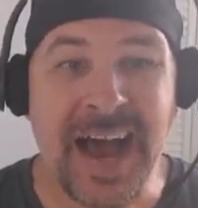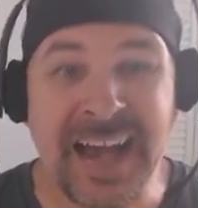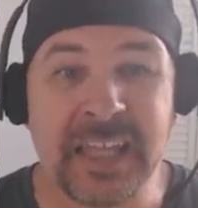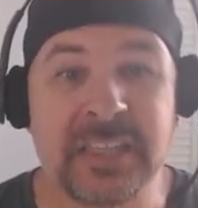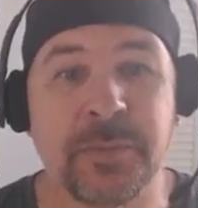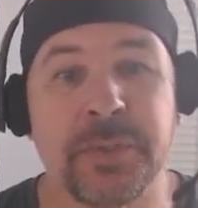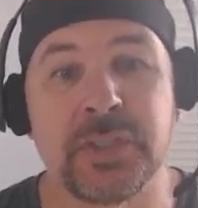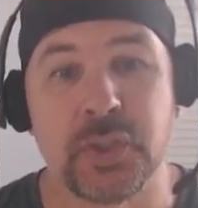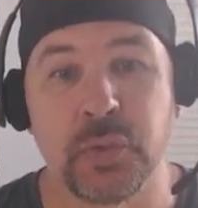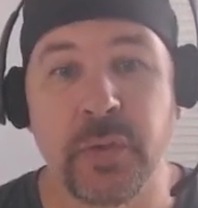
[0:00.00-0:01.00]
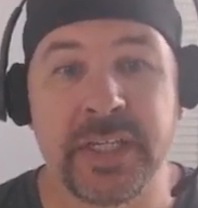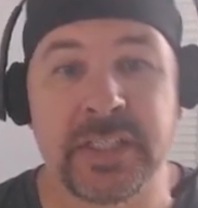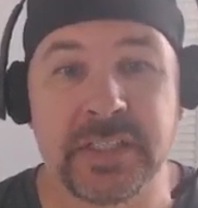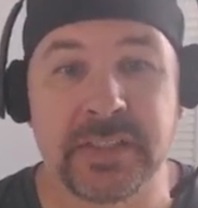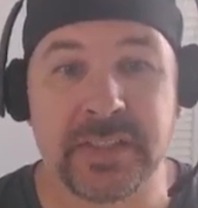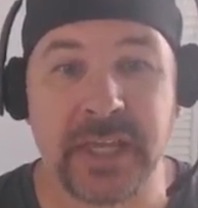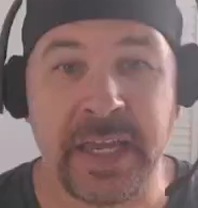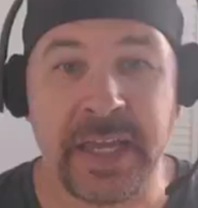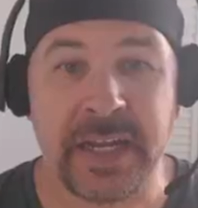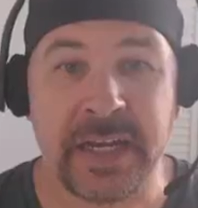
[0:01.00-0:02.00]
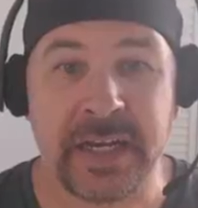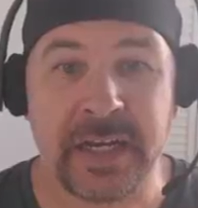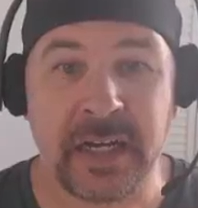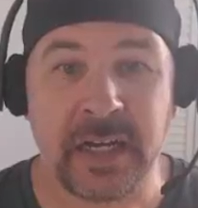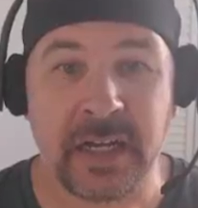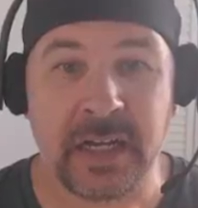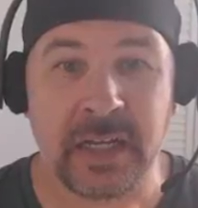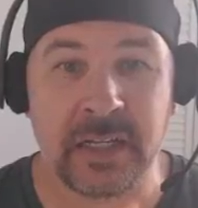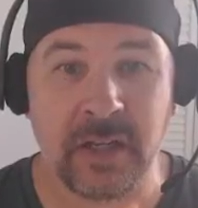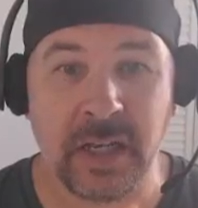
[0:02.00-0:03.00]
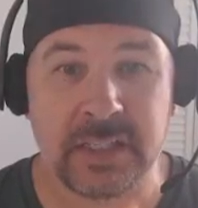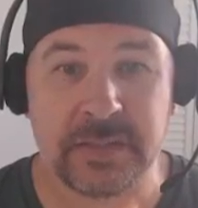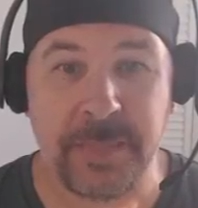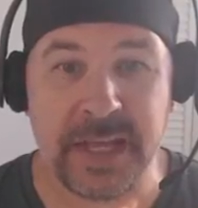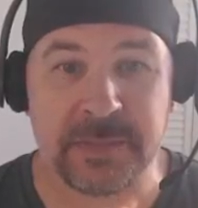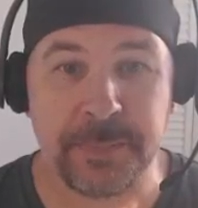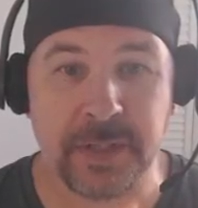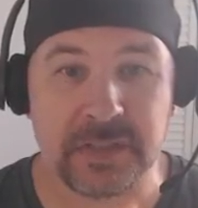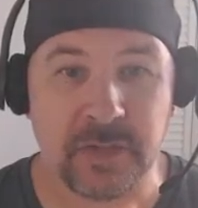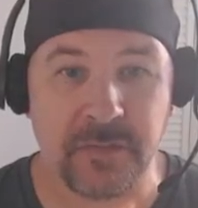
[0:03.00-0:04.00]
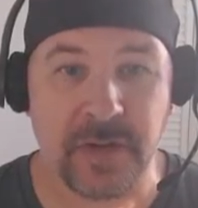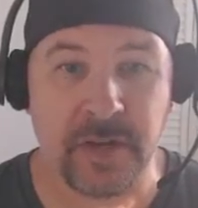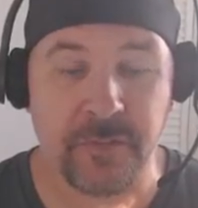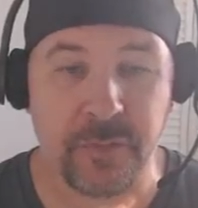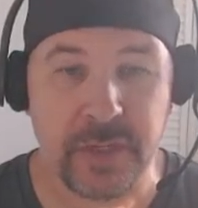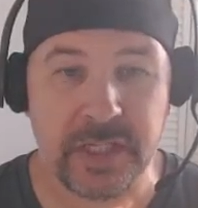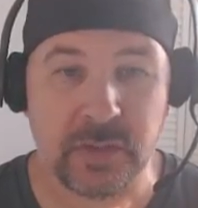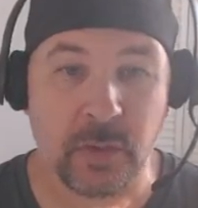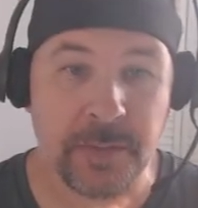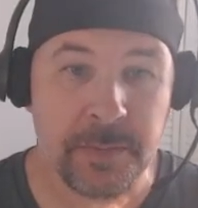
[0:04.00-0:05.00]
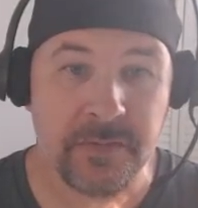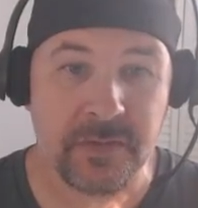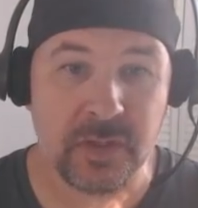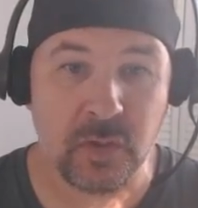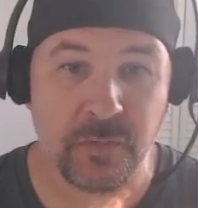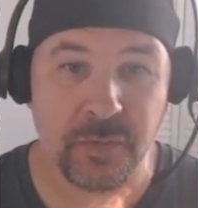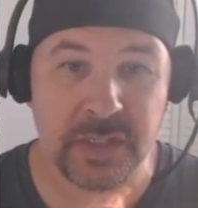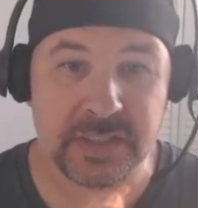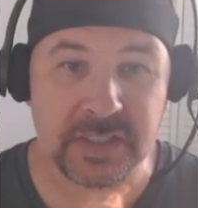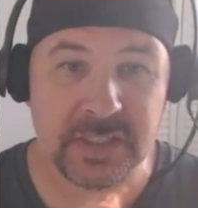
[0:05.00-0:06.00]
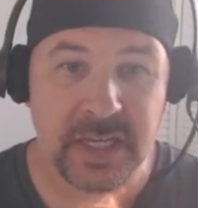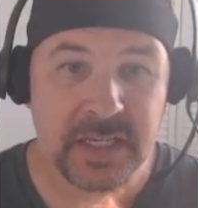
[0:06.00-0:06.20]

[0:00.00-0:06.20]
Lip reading: I like to bring 2 rages and a little less bat spells and a freeze, or maybe even 2 freezes,